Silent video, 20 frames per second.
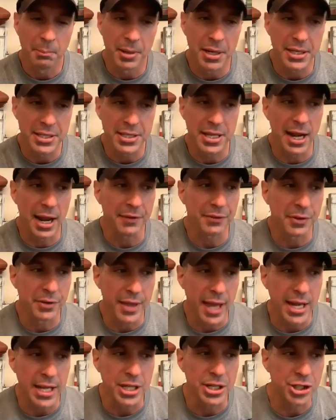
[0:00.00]
But he said after
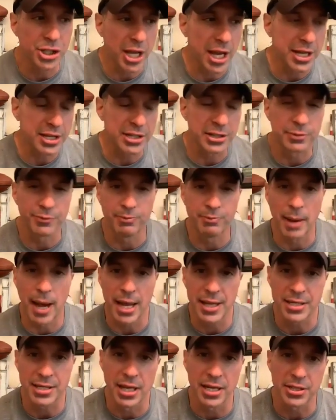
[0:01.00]
that, he changed his
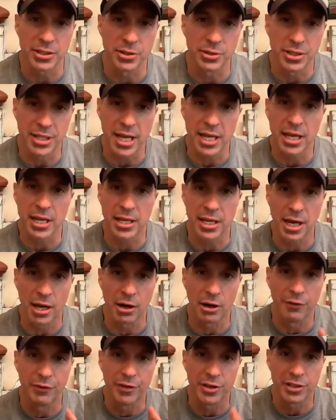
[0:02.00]
mindset to taking
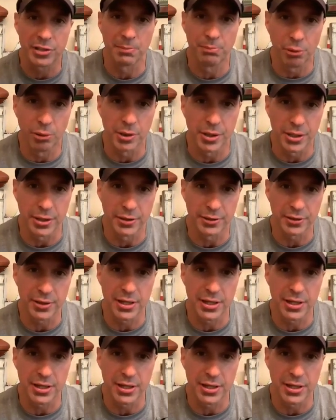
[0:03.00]
care of his employees.